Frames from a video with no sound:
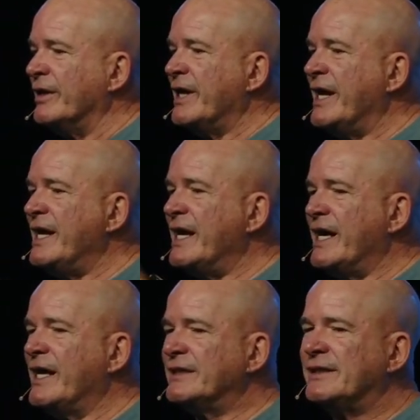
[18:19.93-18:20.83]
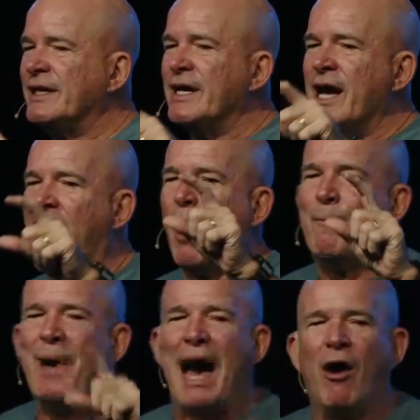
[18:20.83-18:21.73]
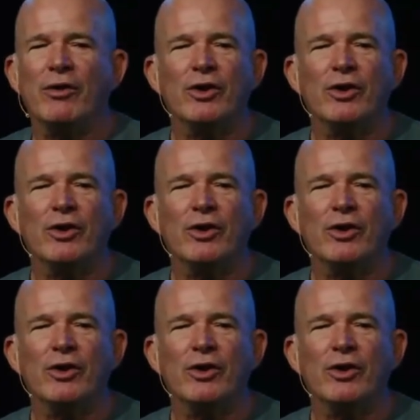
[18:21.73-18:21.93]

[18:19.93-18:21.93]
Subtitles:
than He is about